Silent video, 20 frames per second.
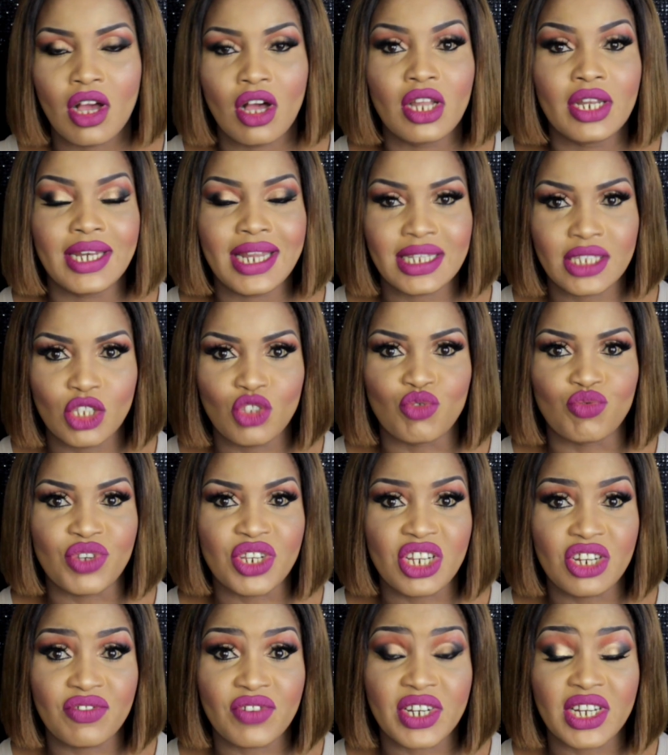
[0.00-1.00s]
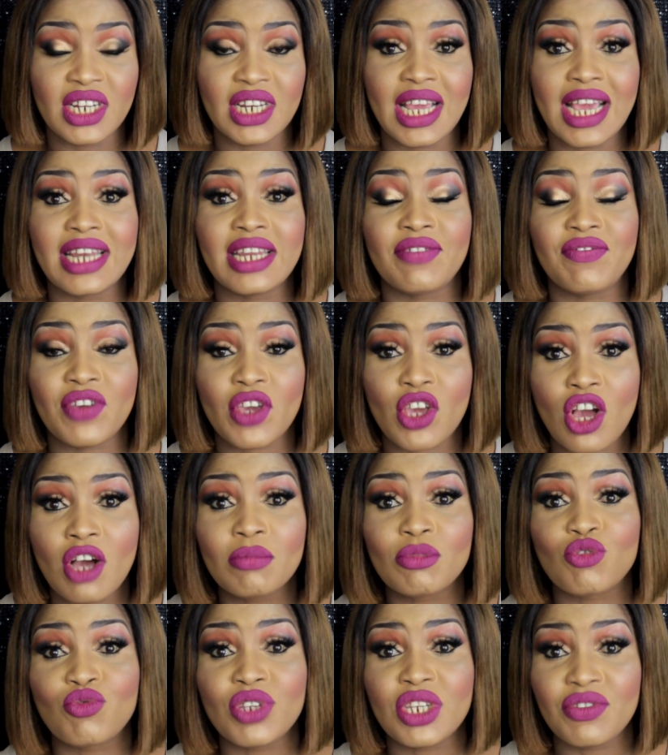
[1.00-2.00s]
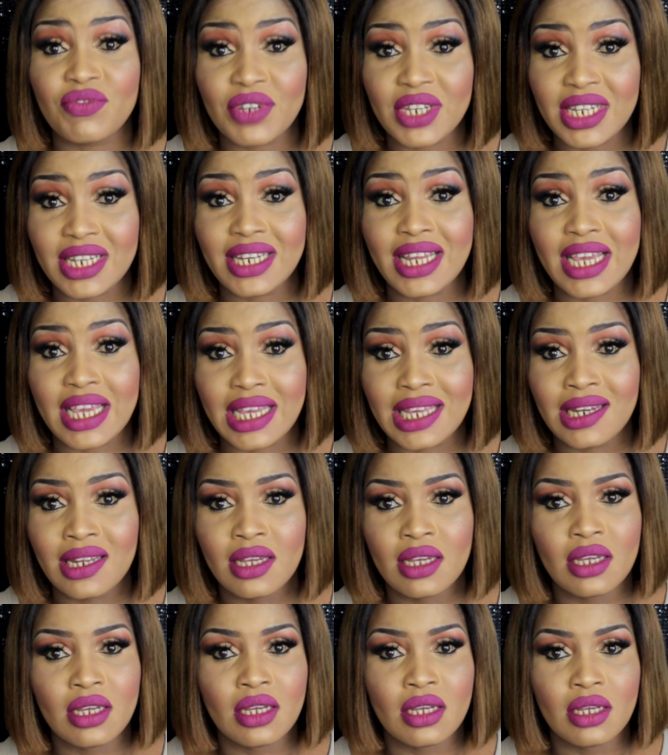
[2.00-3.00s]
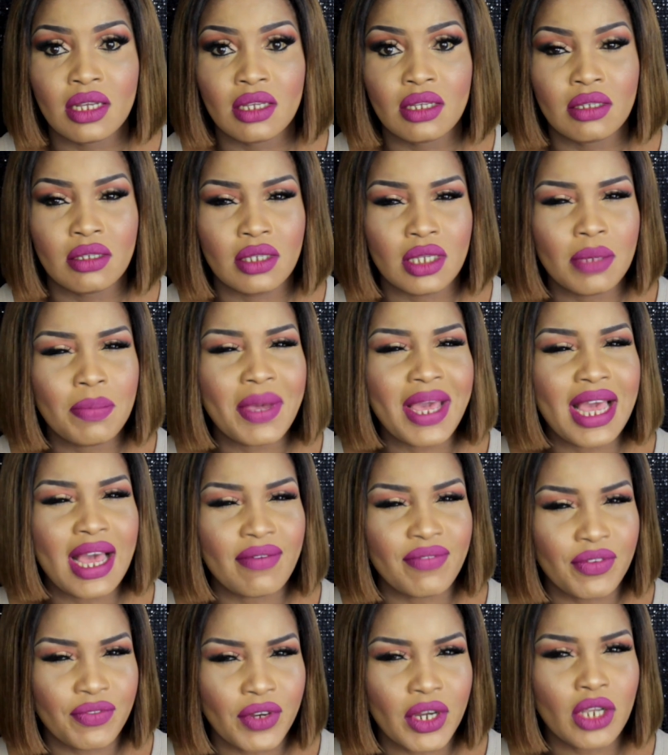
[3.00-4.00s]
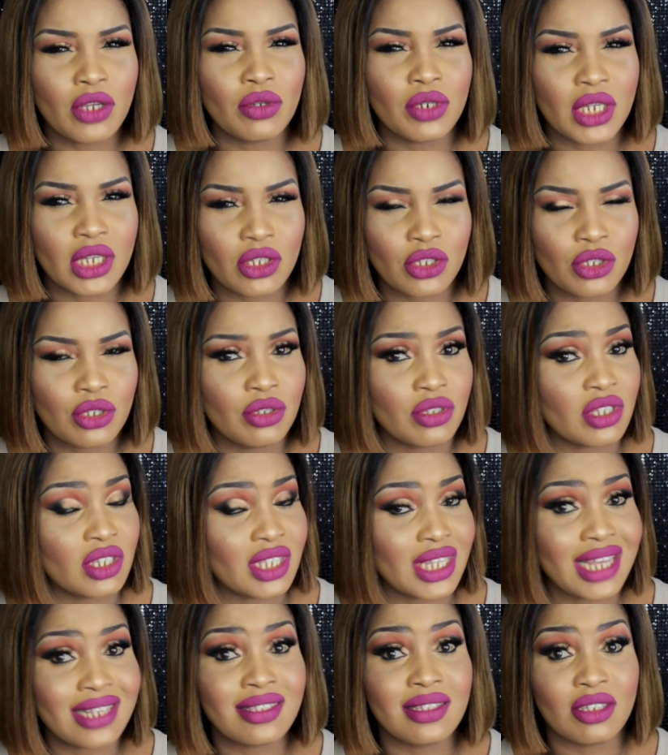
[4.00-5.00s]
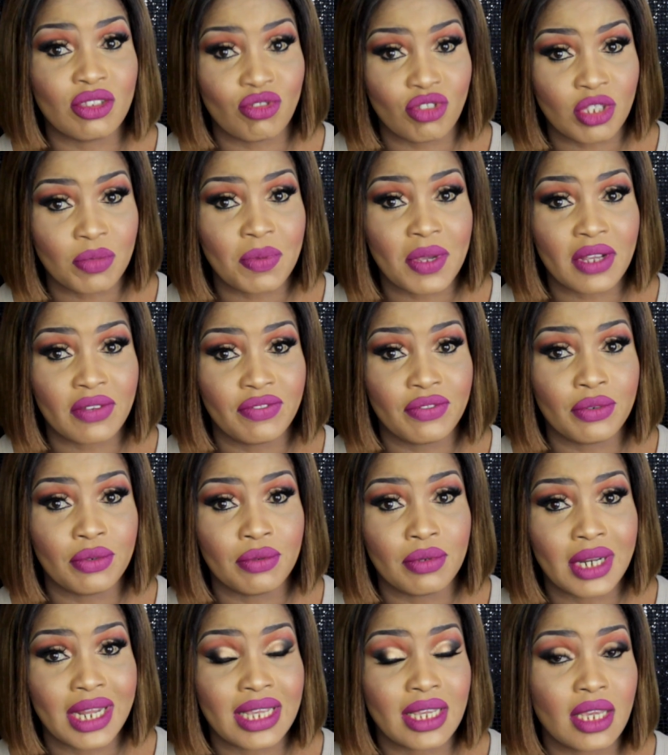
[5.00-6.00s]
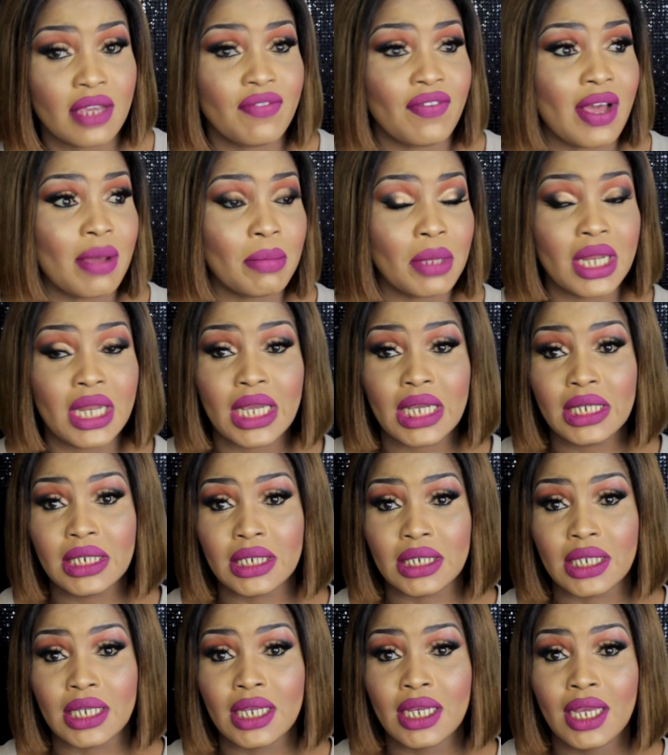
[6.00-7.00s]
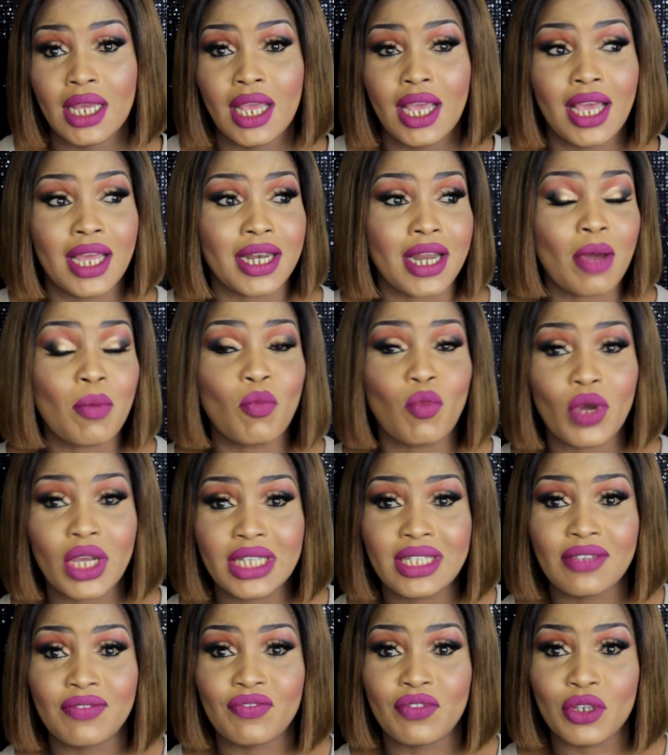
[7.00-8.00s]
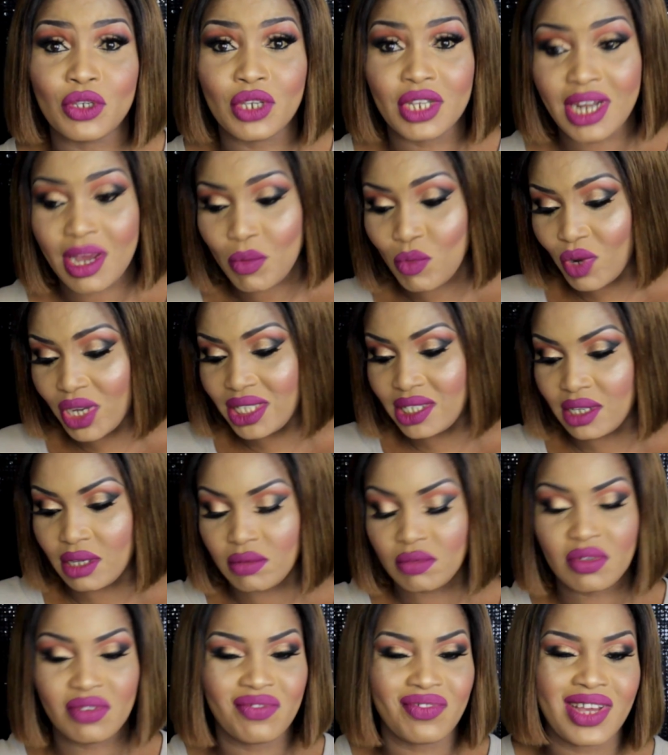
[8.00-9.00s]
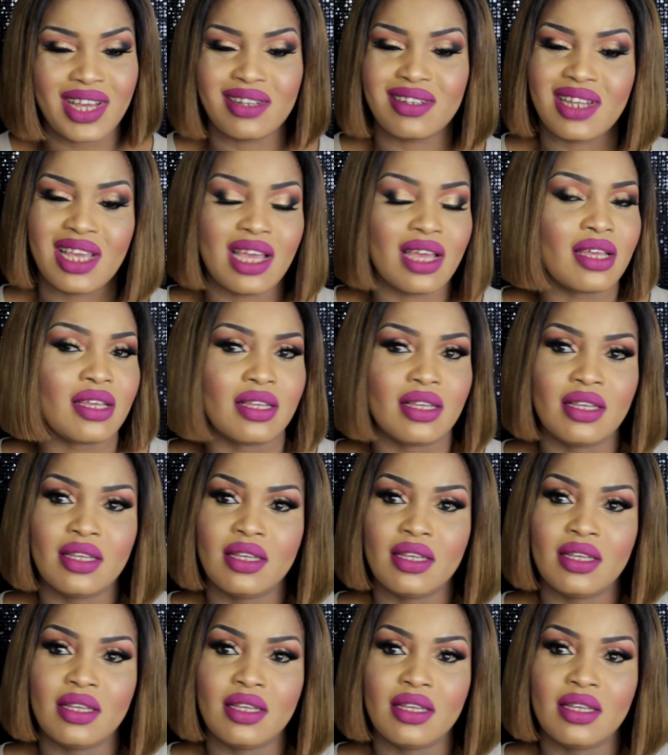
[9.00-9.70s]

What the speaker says: Unless he's really running late. And if he comes really, really late, you better have a very good excuse, because that's disrespectful. Like, if I'm a lady and I'm waiting for you and I'm waiting, in fact, nah,